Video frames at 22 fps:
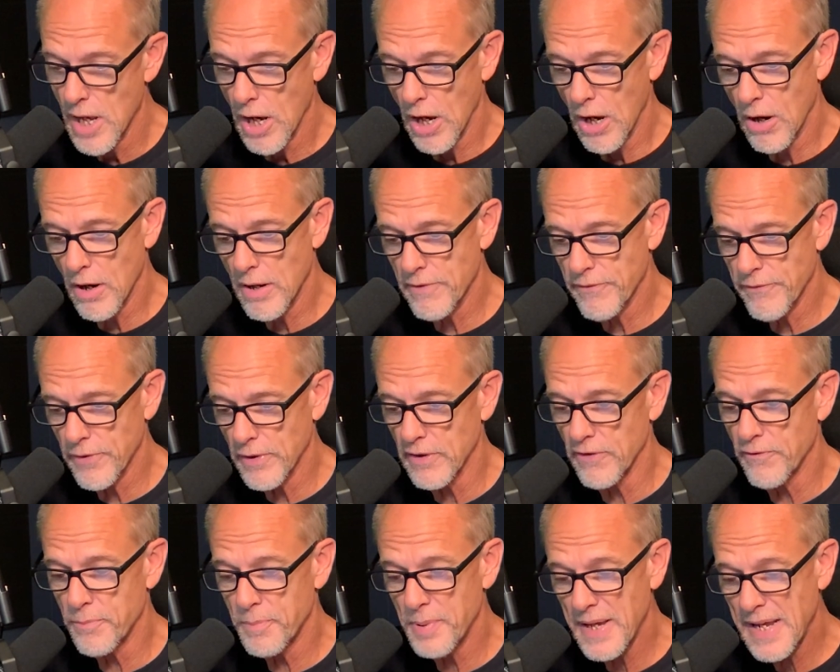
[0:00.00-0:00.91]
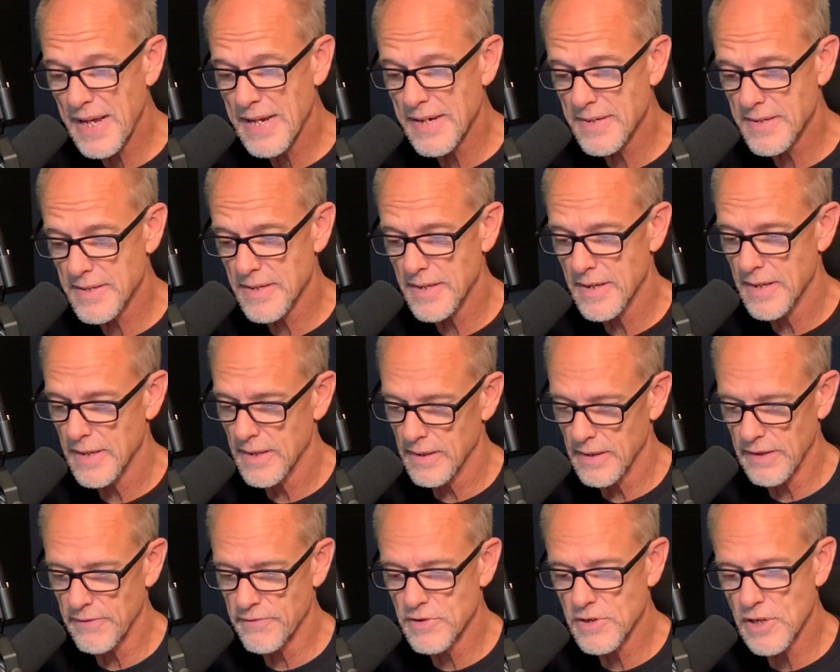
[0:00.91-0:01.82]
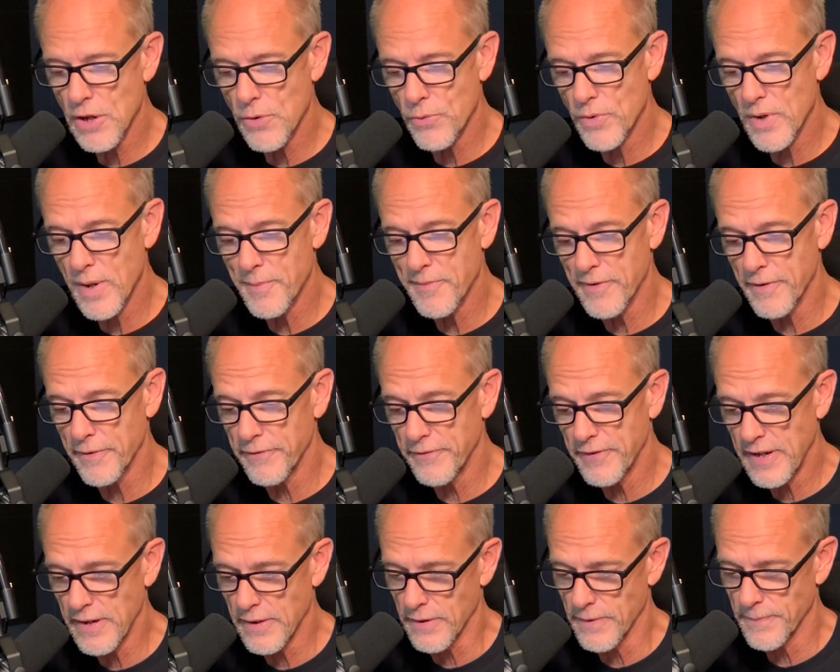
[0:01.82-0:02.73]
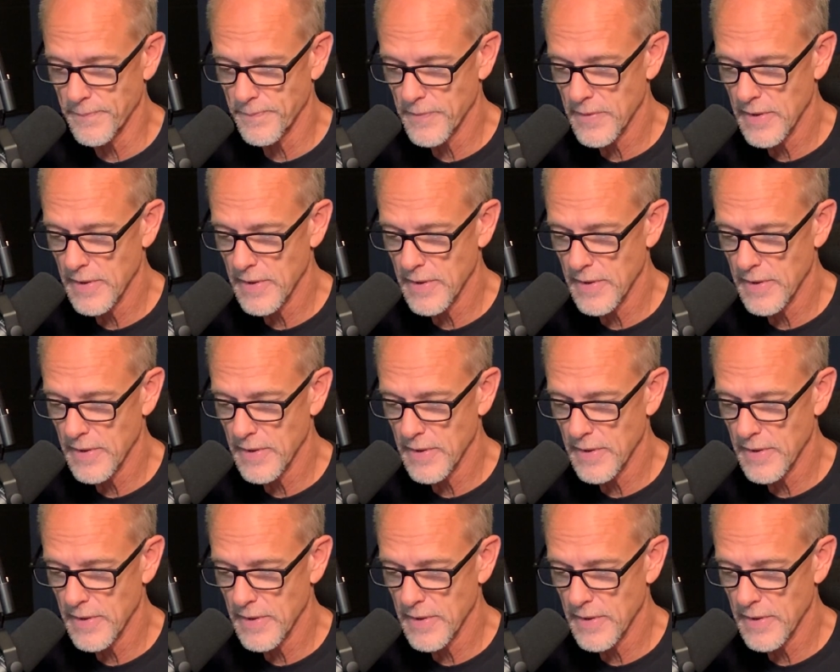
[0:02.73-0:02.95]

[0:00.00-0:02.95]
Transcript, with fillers: A heart full of peace leaves no room for fear.